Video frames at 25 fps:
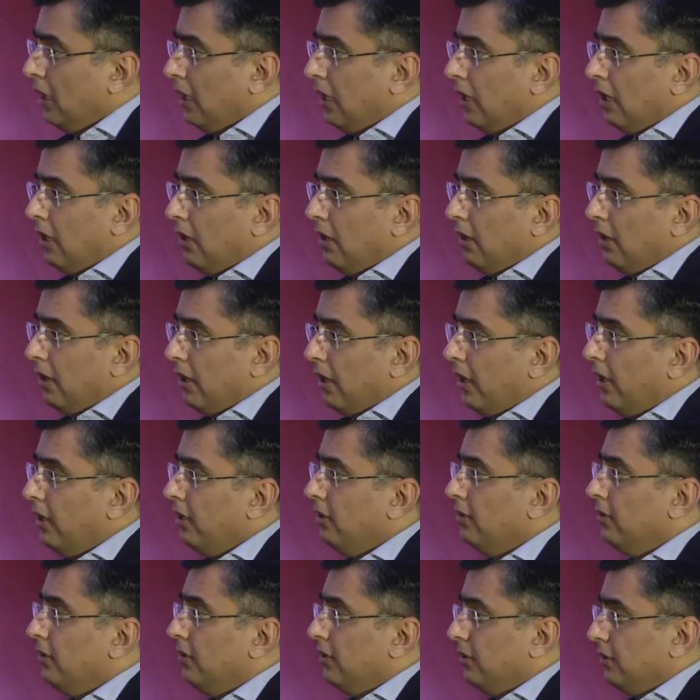
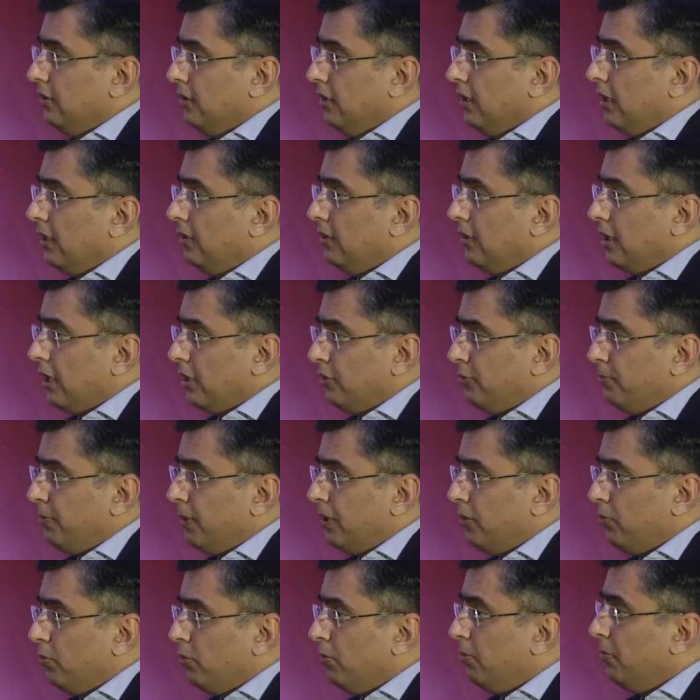And the other
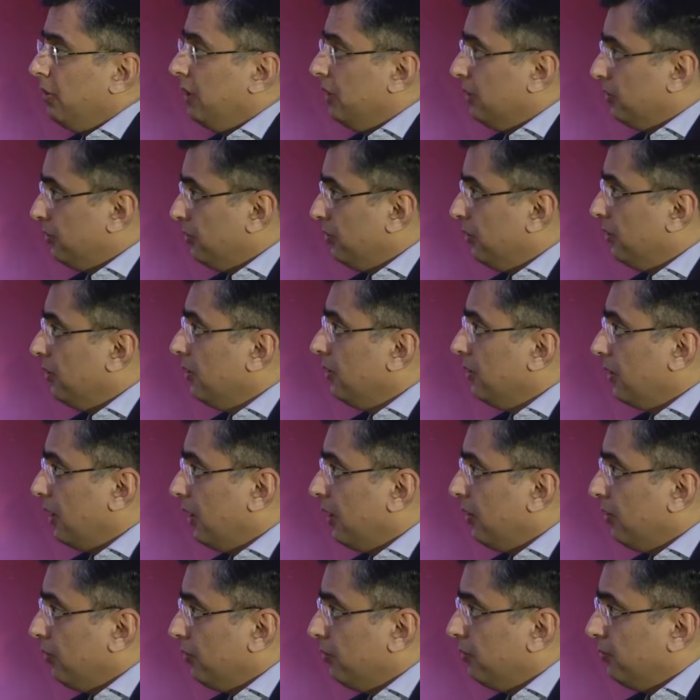aspect would be a certain
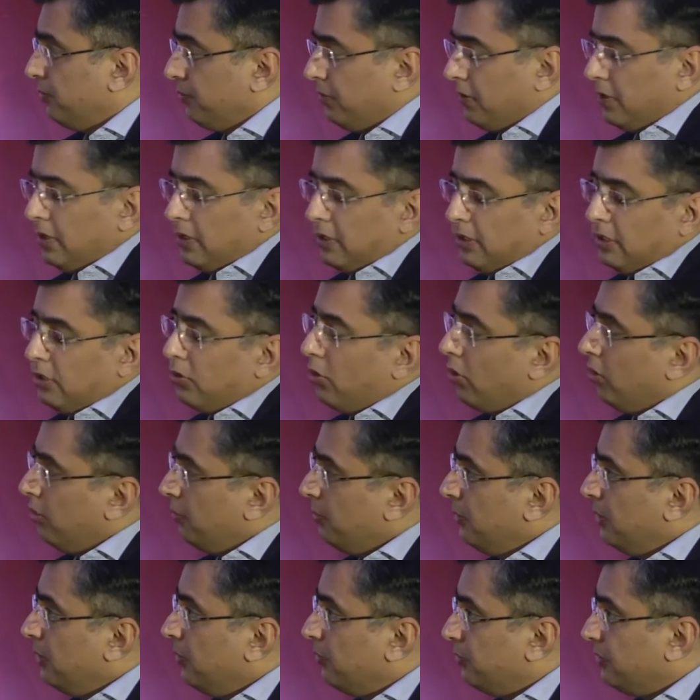kind of
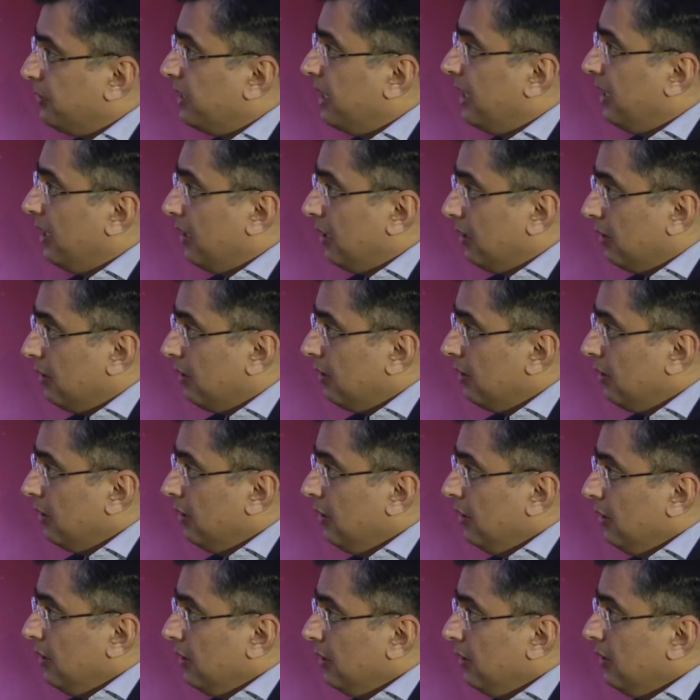economy of scale
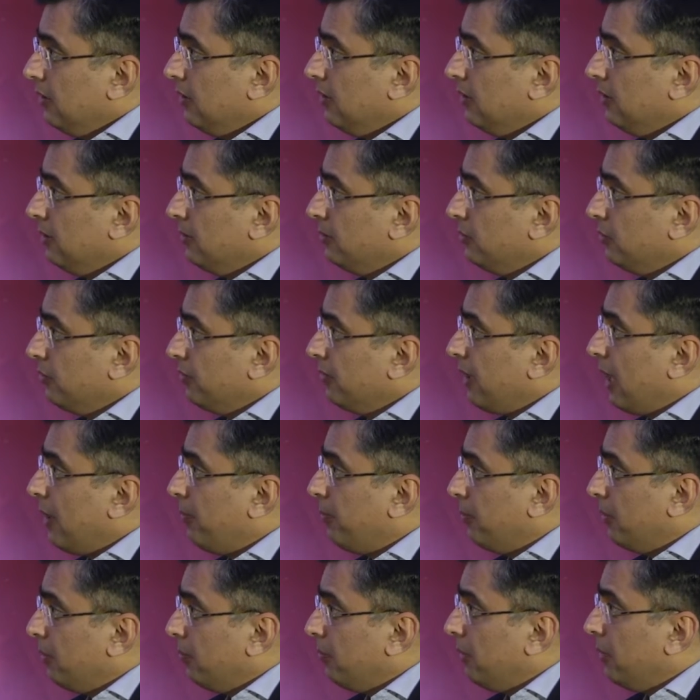in terms of
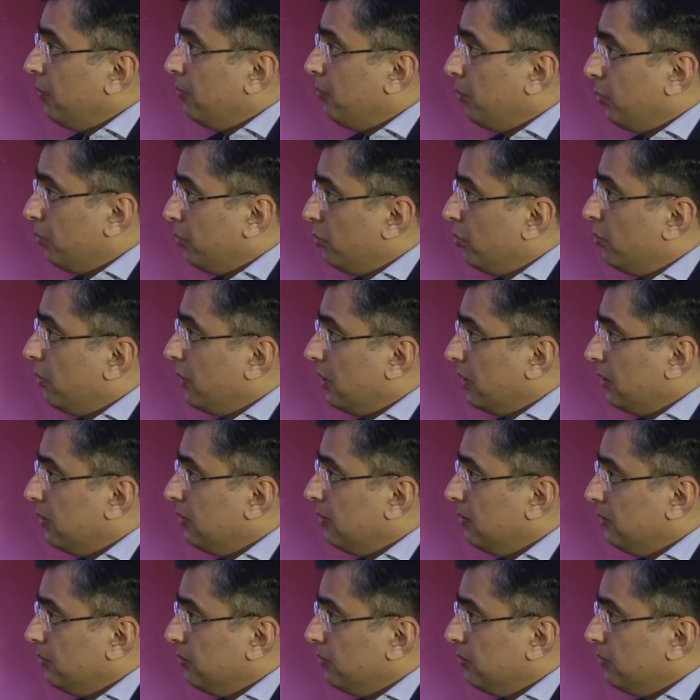capital being put to work.